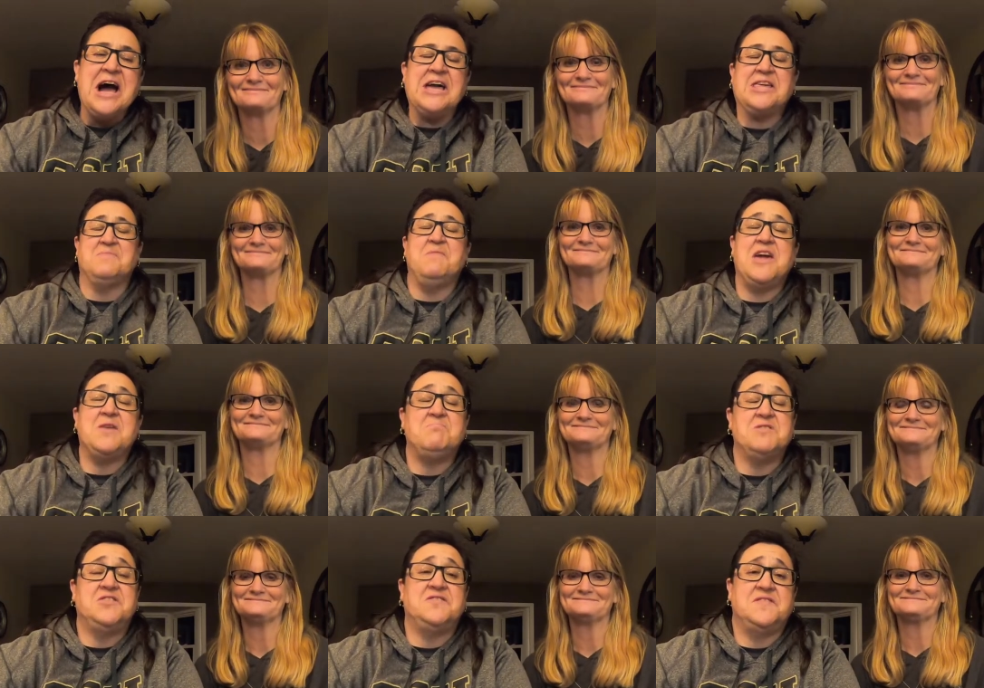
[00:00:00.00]
Speaker 1: I can make a
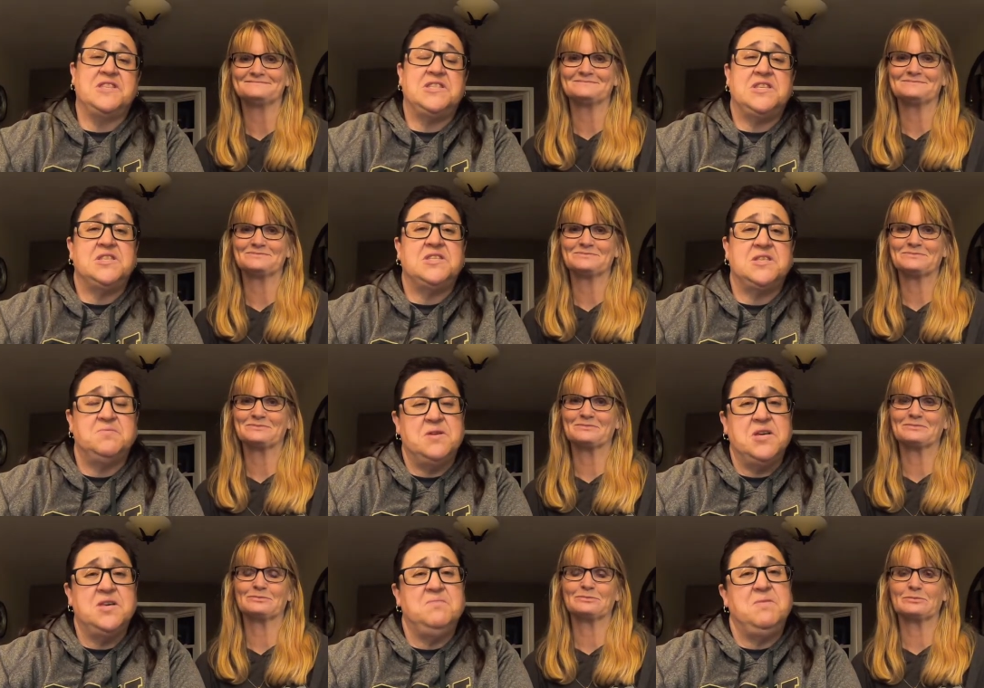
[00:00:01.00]
bunch of excuses,
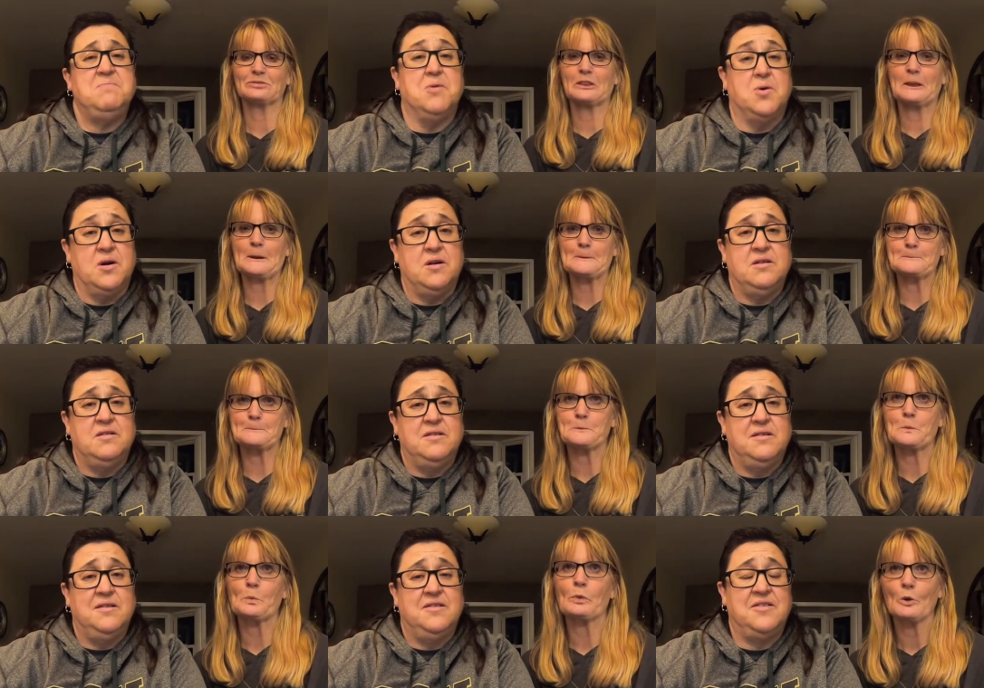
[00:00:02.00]
but you'd be bored.
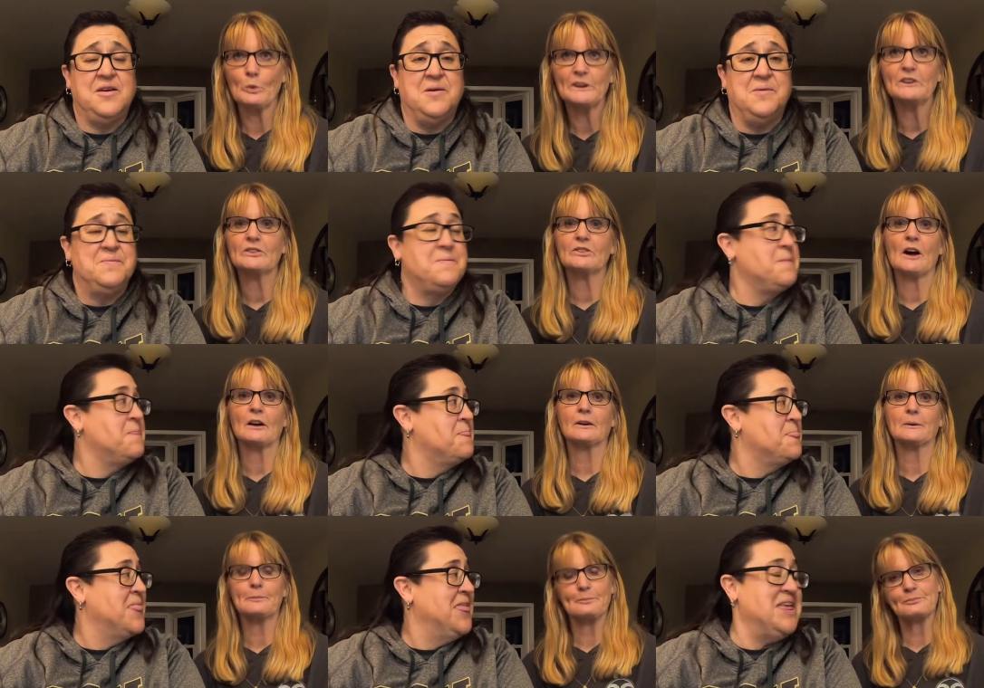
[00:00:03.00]
So we just suck.
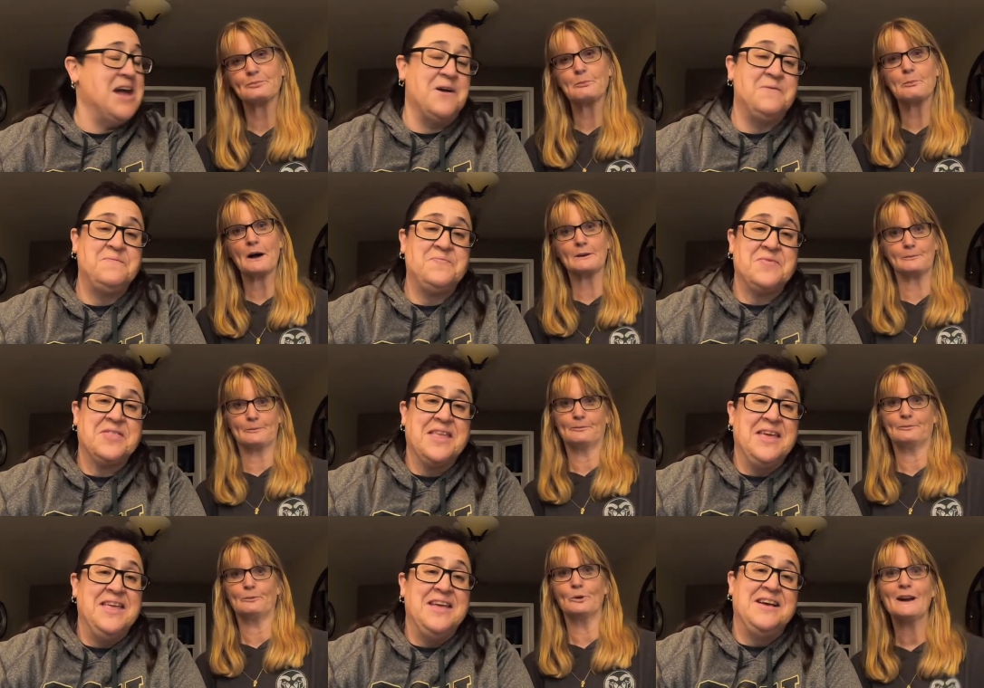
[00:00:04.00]
Yeah.
Speaker 2: But
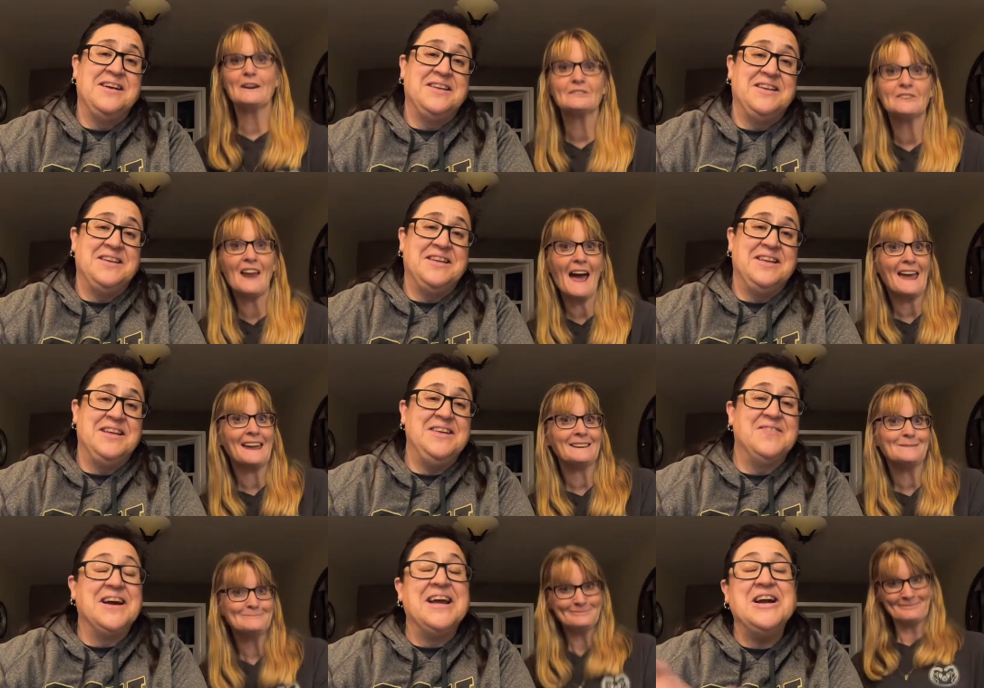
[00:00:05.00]
we're here tonight.
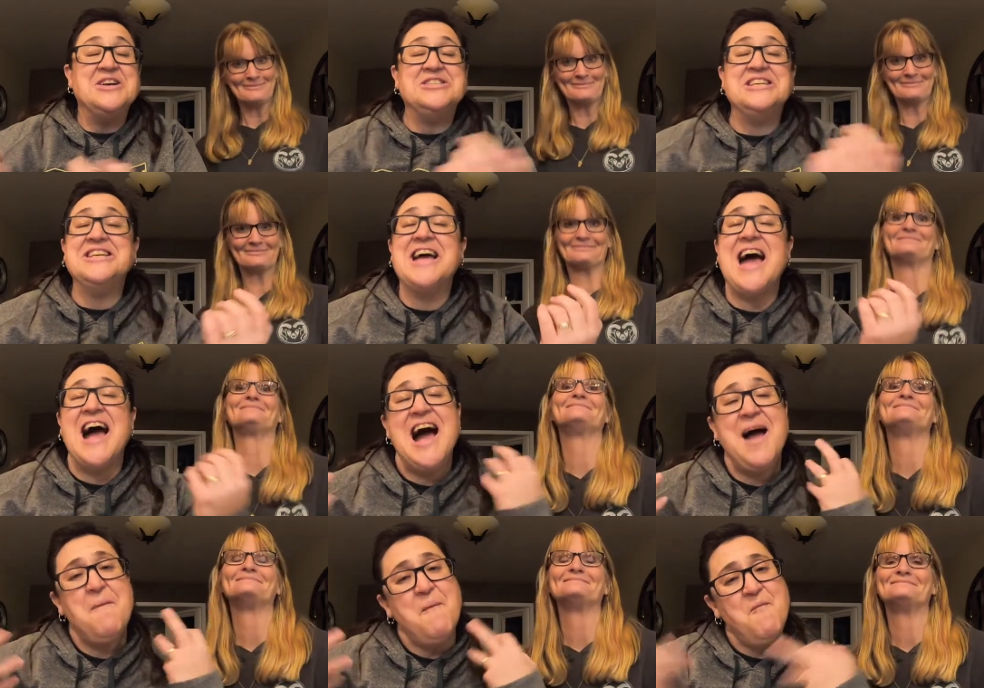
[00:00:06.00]
Speaker 1: We're here
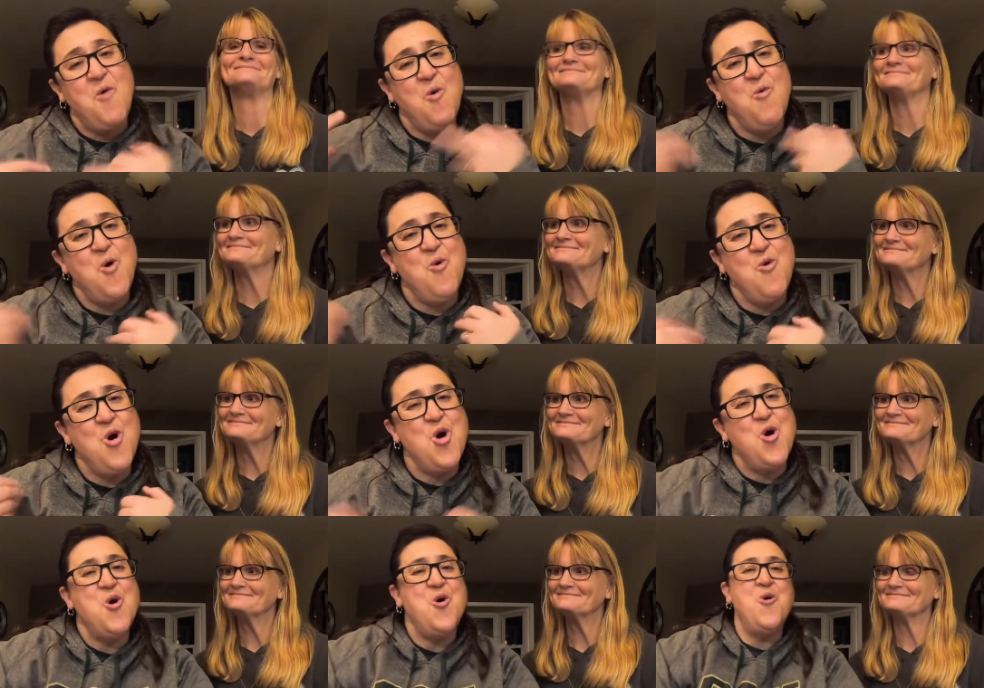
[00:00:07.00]
tonight. Woo woo
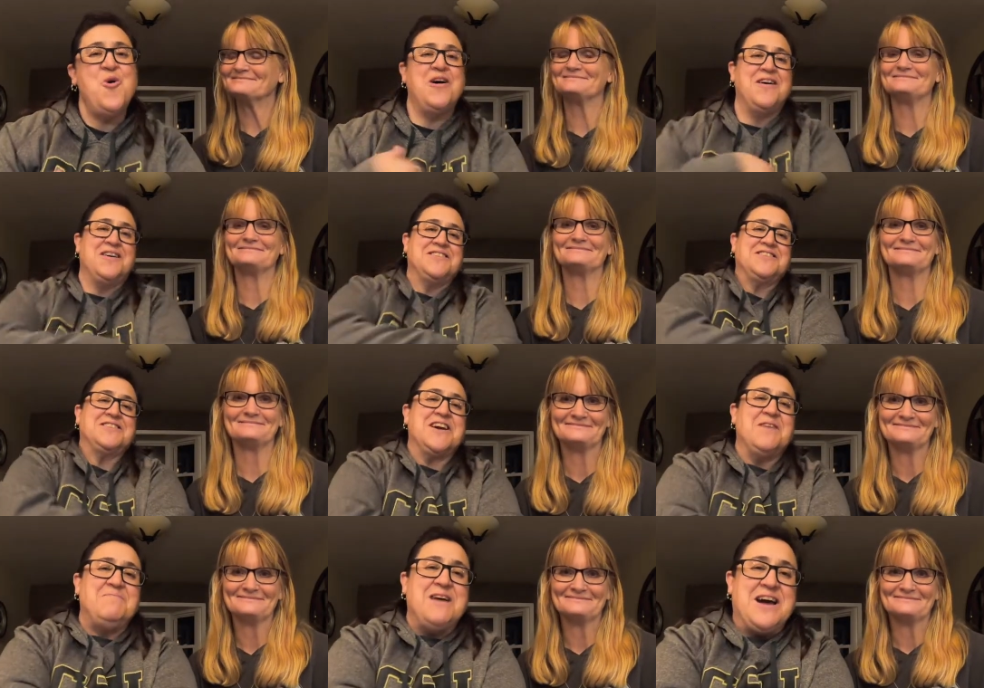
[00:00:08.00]
woo. Just
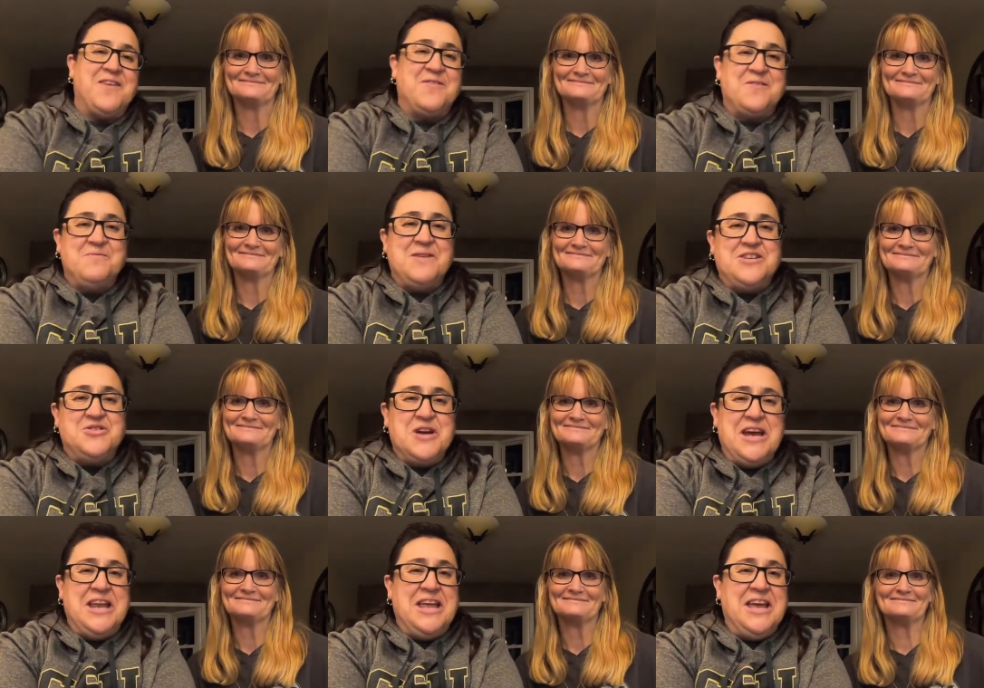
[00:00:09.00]
got back from my
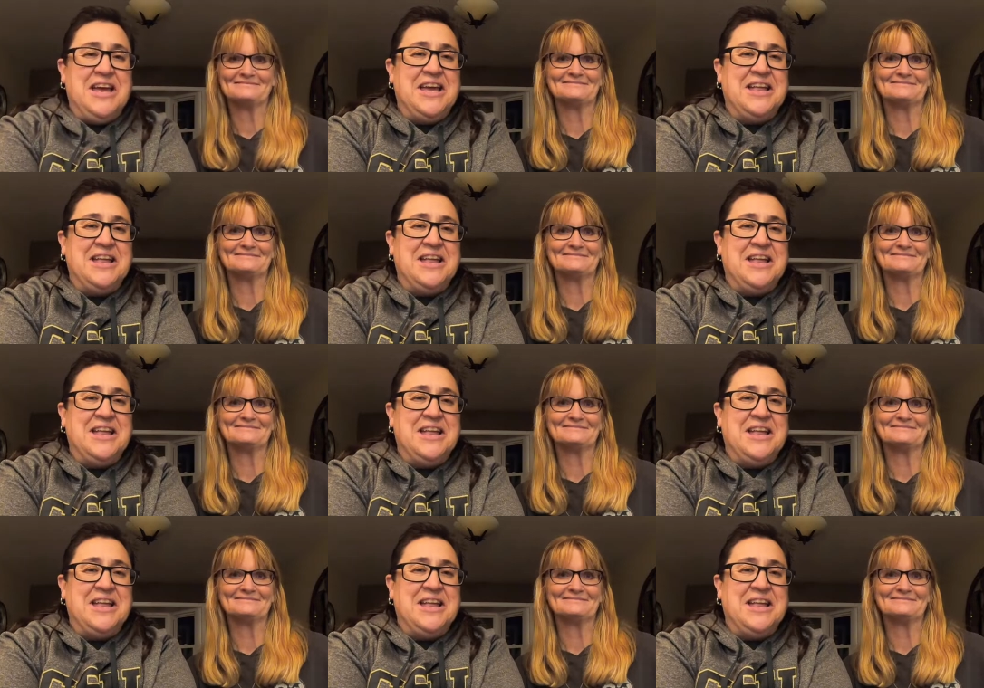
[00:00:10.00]
training